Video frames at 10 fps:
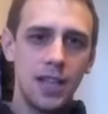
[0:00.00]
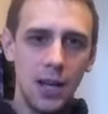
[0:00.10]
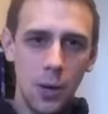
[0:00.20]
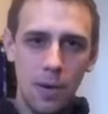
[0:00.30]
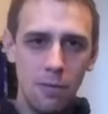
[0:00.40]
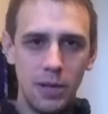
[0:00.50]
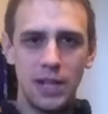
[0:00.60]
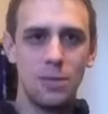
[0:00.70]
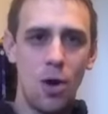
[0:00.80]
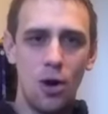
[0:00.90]
I hope everybody
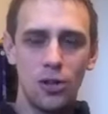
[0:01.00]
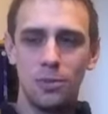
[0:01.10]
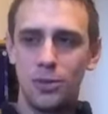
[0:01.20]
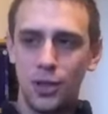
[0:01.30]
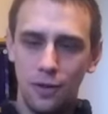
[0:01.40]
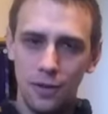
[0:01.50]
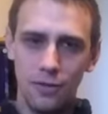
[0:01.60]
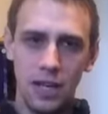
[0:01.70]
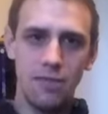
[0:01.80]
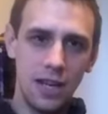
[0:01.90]
gets some awesome stuff and
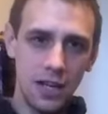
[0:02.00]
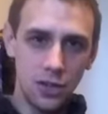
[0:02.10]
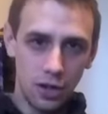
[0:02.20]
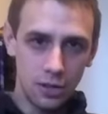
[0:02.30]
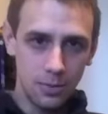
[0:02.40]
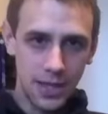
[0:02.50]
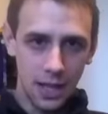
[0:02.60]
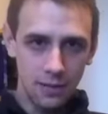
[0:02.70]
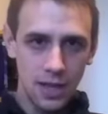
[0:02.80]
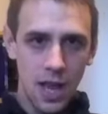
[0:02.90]
really enjoys
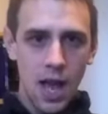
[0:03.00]
themselves.